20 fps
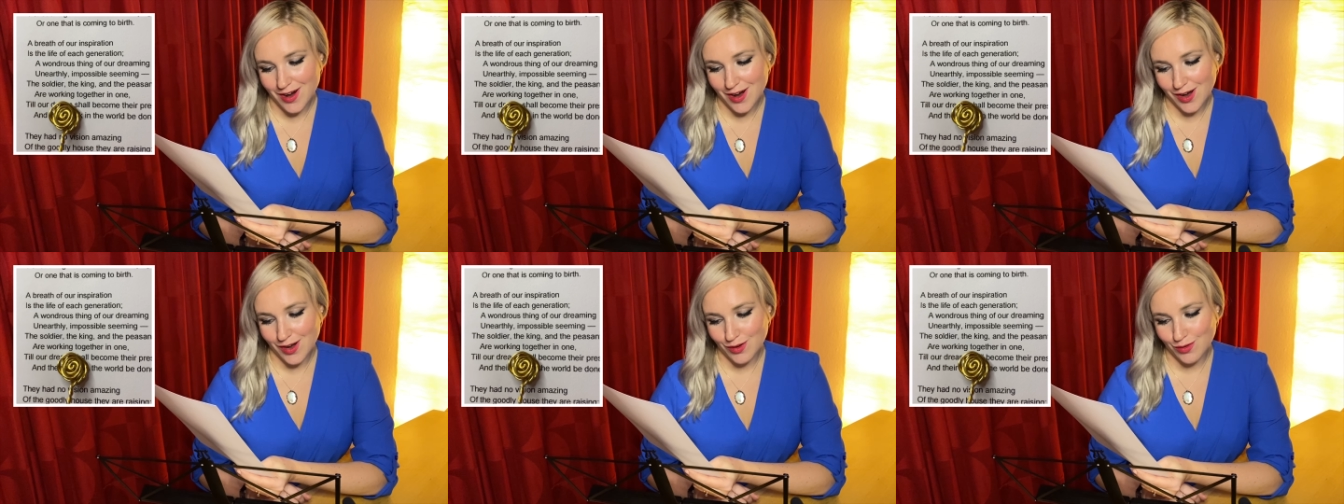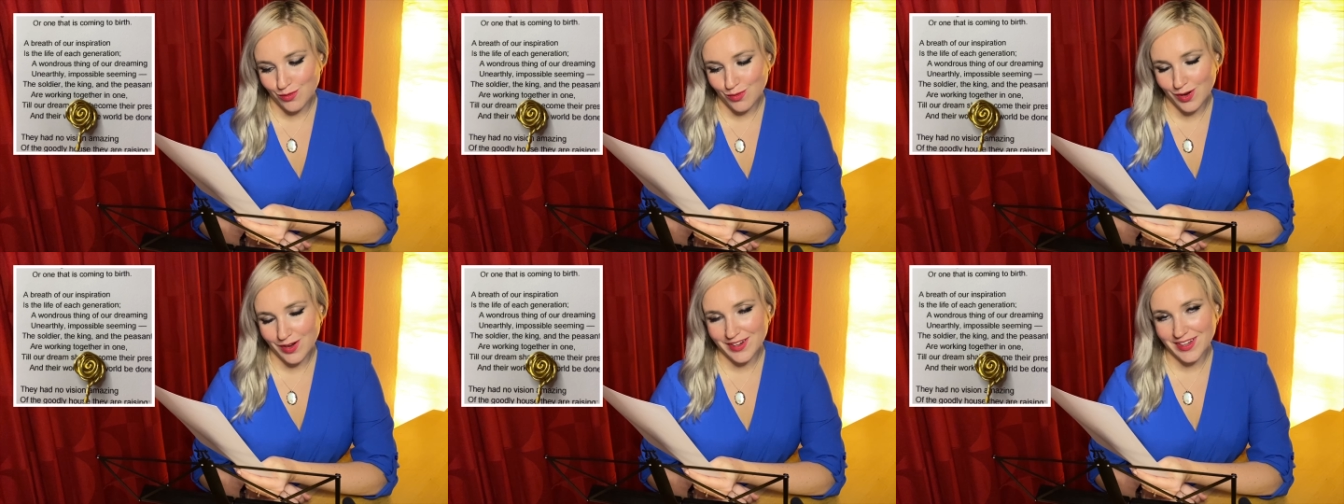are
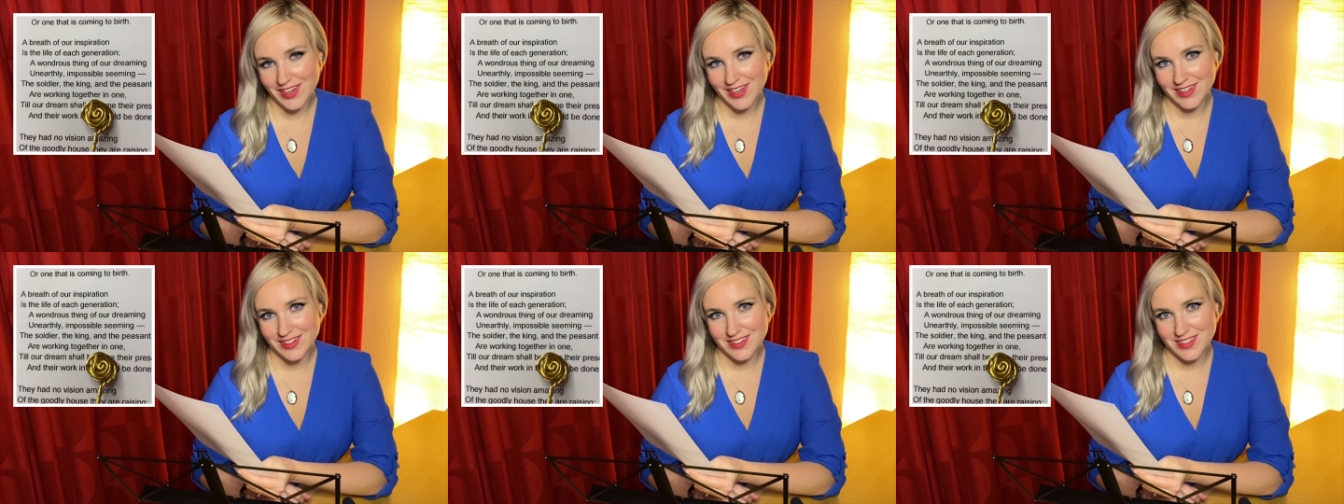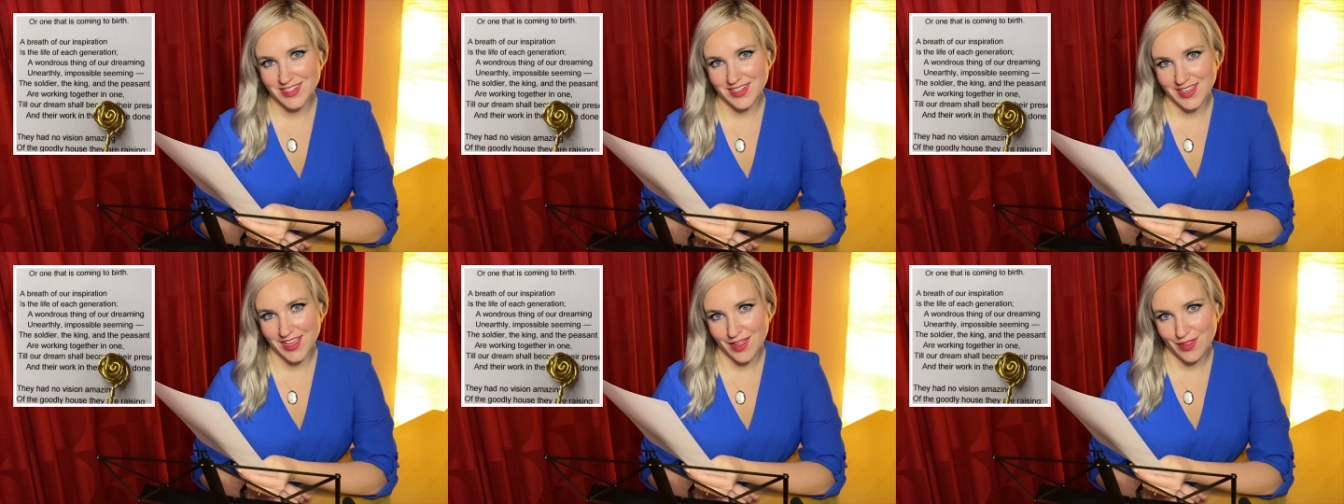working
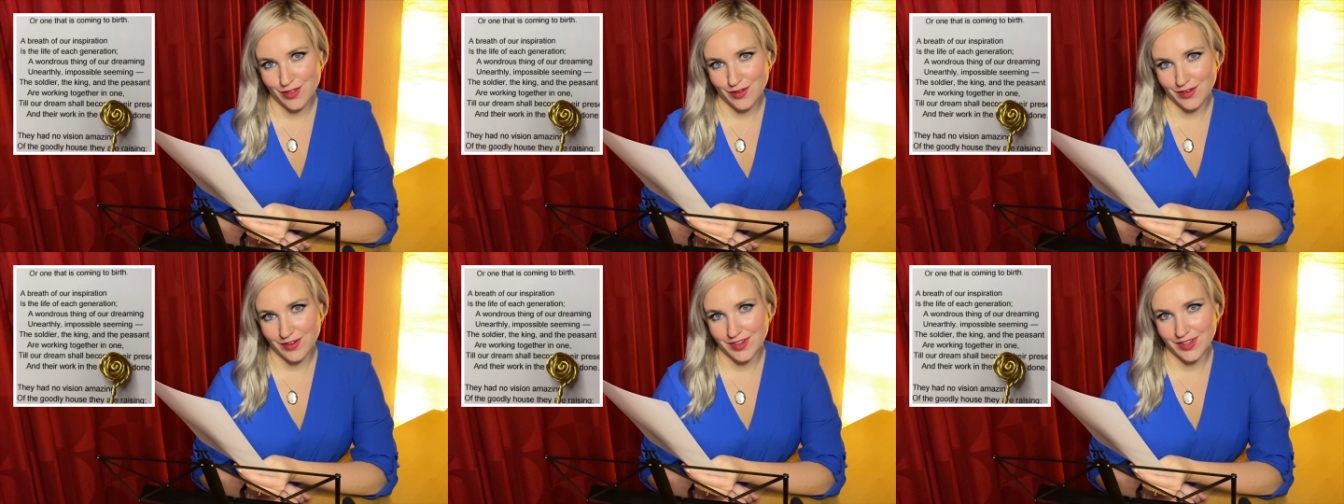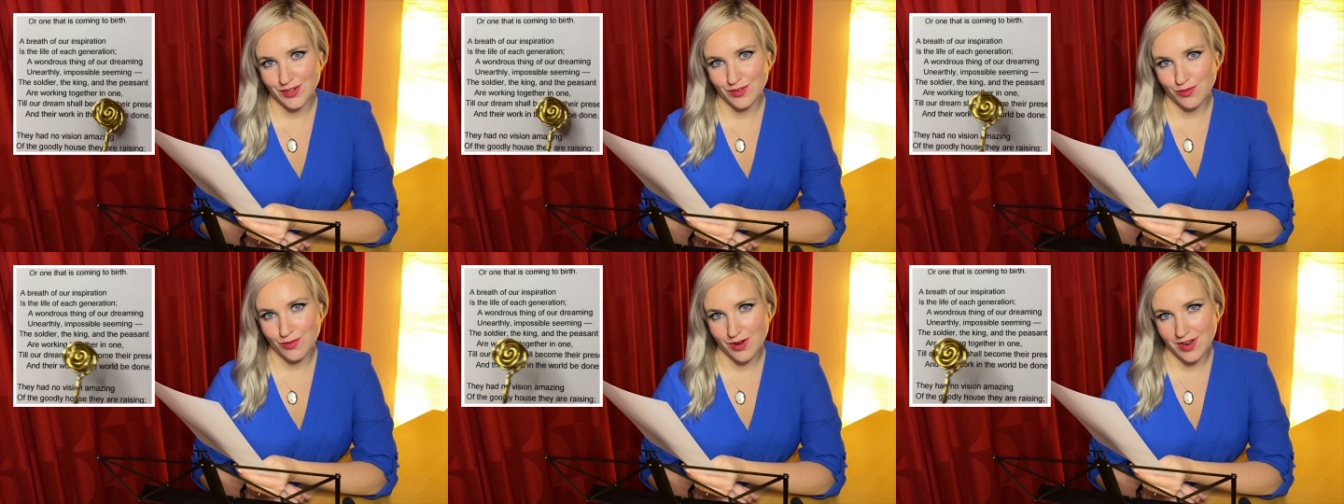together in
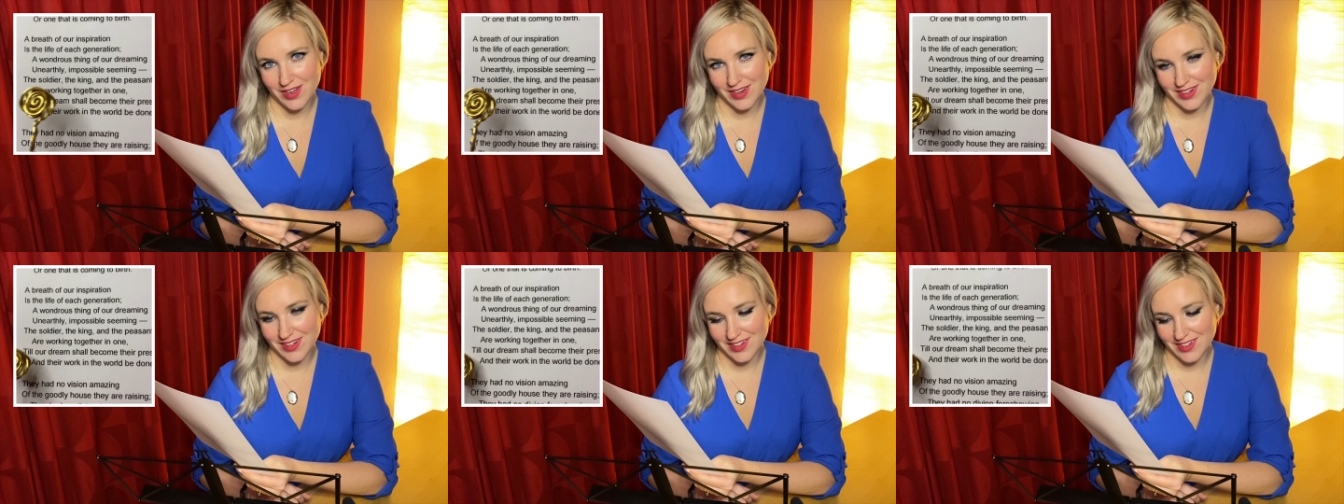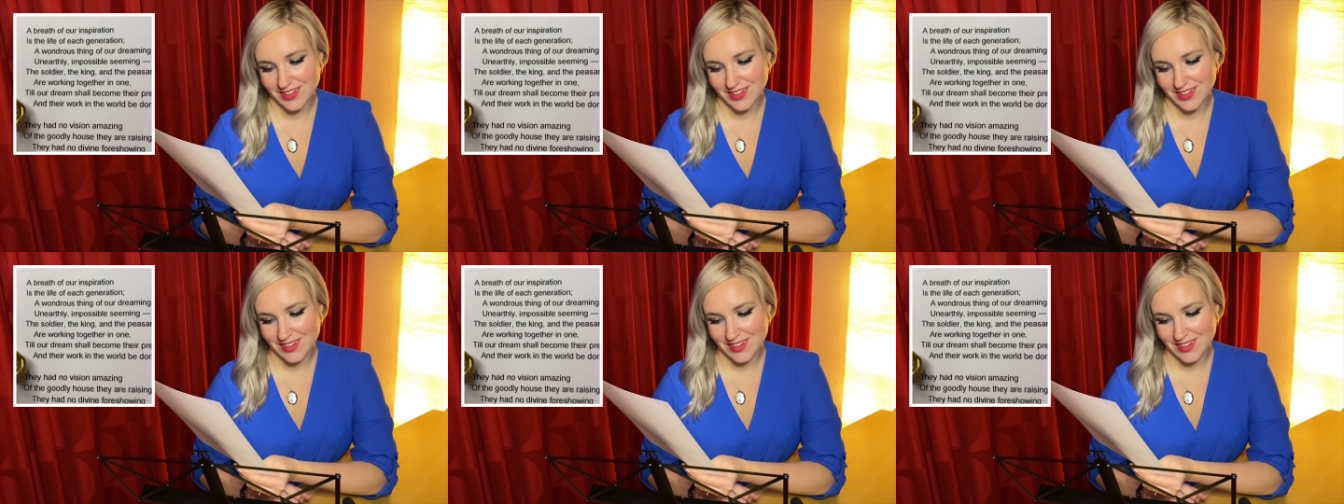one